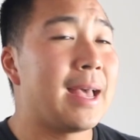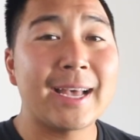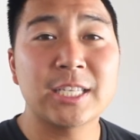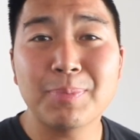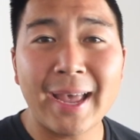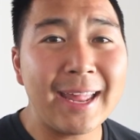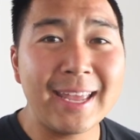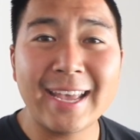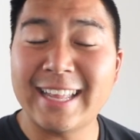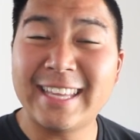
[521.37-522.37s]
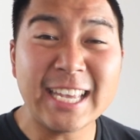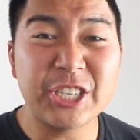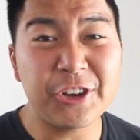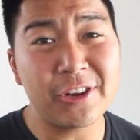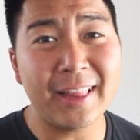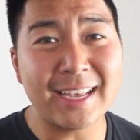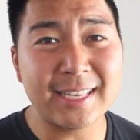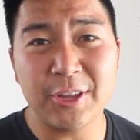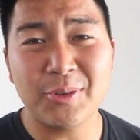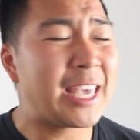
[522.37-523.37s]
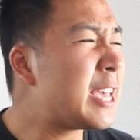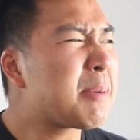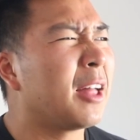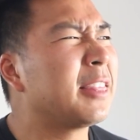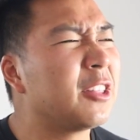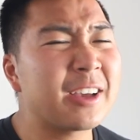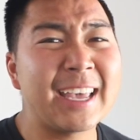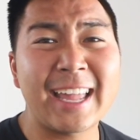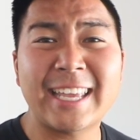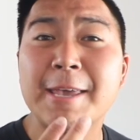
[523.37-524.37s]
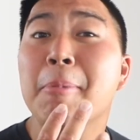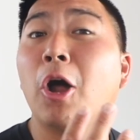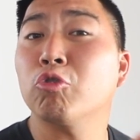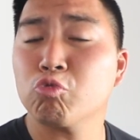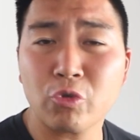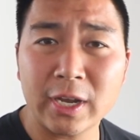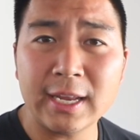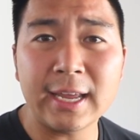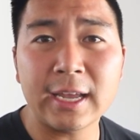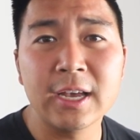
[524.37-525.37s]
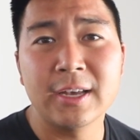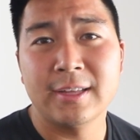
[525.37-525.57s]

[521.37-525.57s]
explaining and teaching your lesson, you keep on looking and keep on reading